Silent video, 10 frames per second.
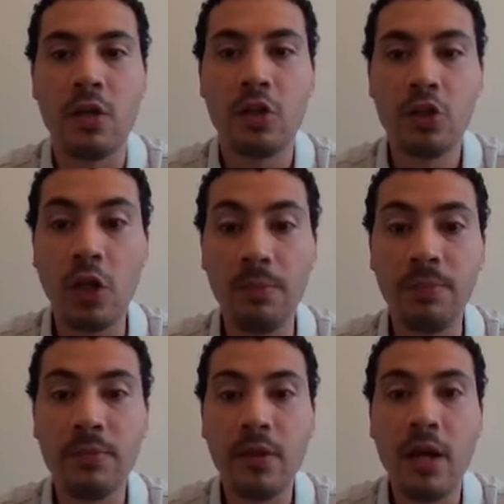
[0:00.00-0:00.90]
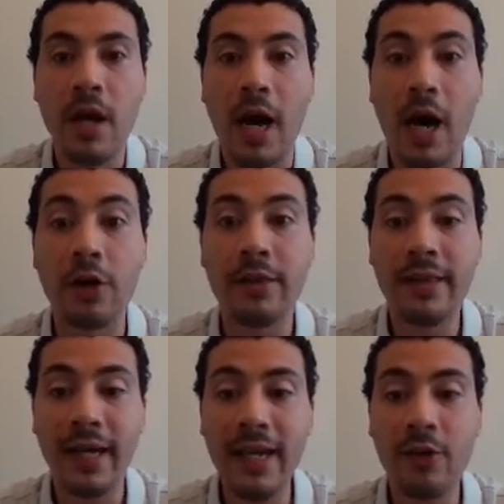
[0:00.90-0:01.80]
So our
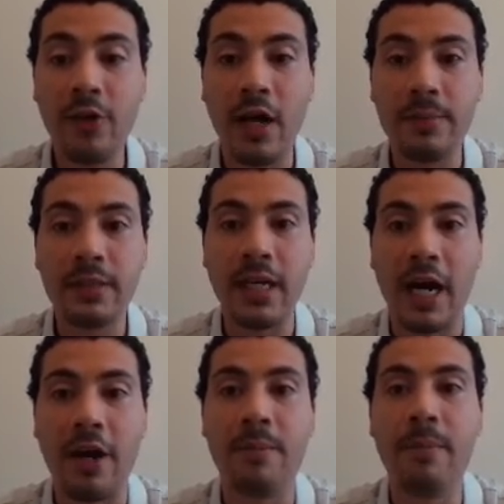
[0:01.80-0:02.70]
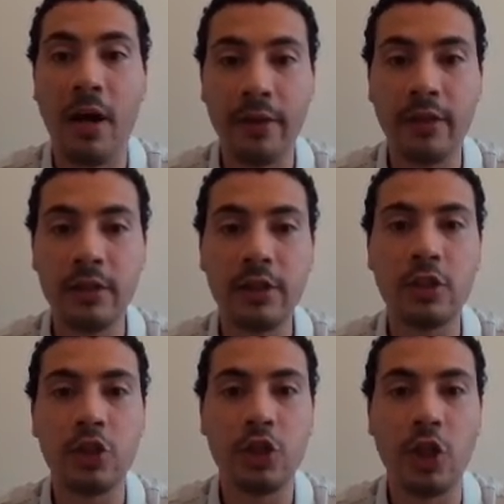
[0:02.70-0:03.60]
diagrams are models
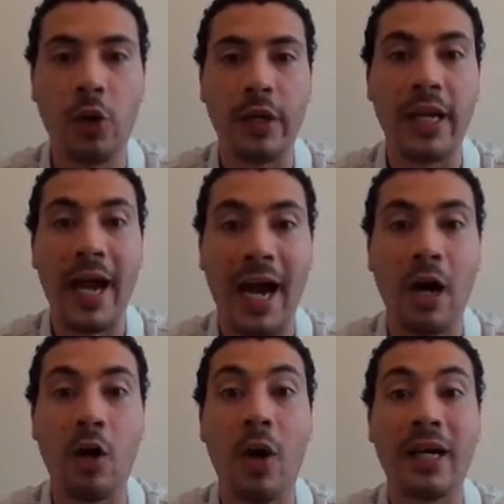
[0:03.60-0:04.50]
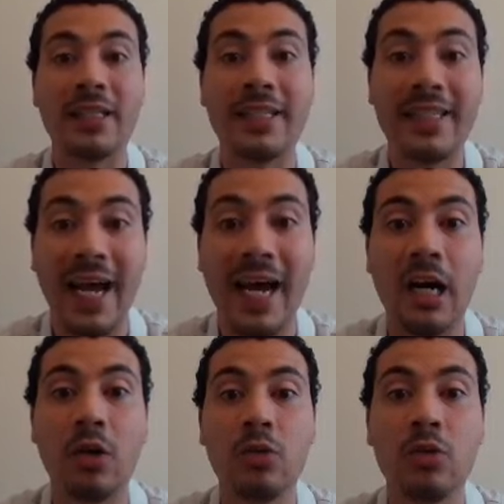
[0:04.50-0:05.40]
showing how a
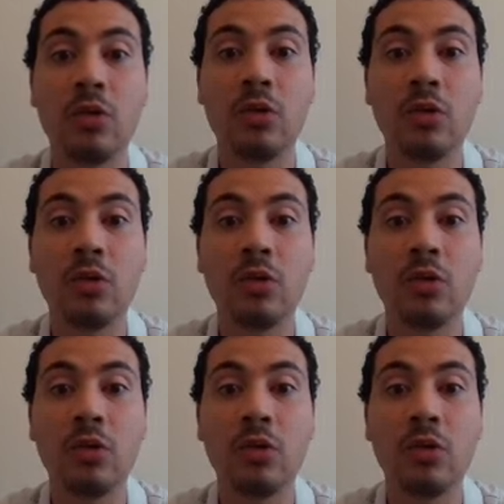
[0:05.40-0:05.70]
sound